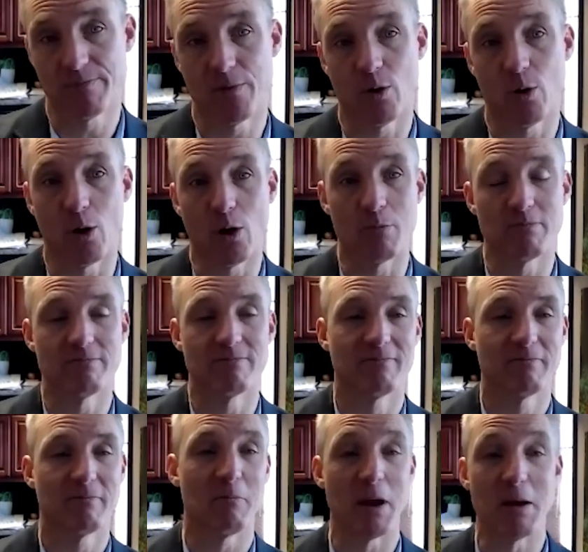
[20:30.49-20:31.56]
or
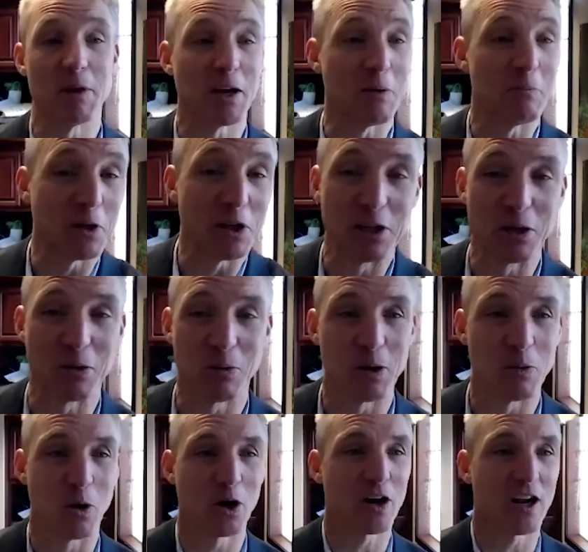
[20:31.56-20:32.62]
maybe completely
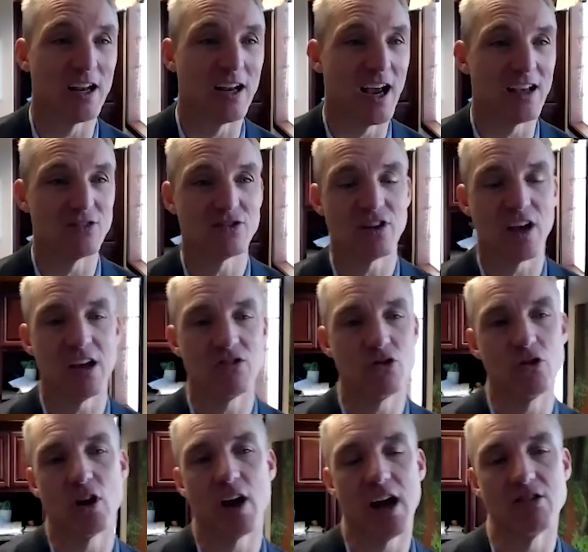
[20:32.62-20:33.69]
rework it as
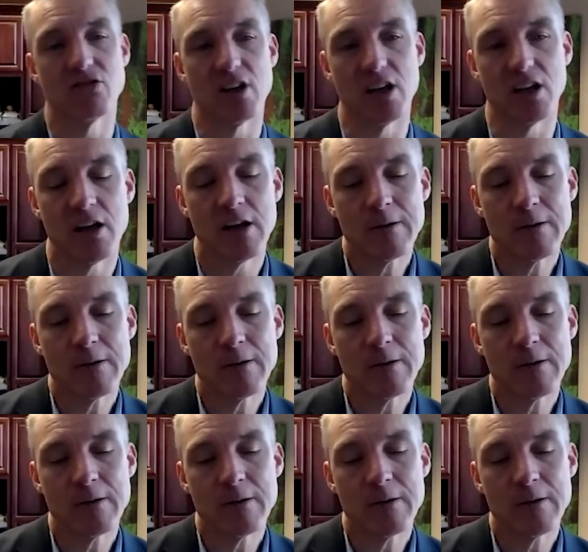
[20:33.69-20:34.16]
you guys did.